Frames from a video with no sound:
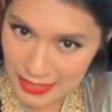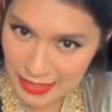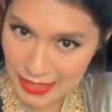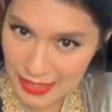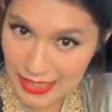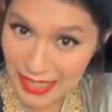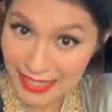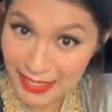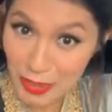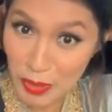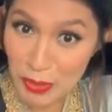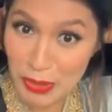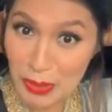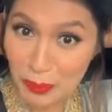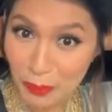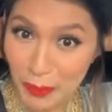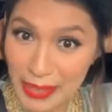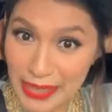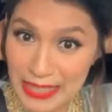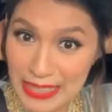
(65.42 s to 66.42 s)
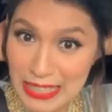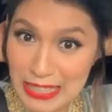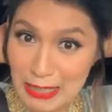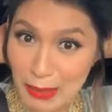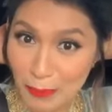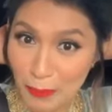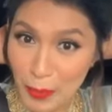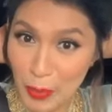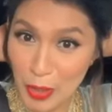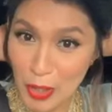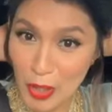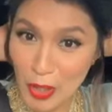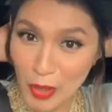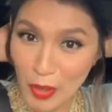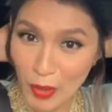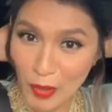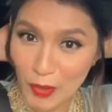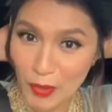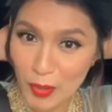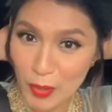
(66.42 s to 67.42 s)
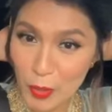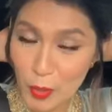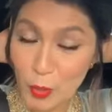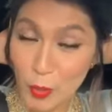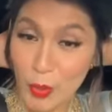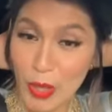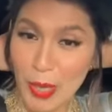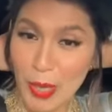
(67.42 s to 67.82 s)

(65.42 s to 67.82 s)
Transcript: Satu sepit. 10. 20. 8. 1.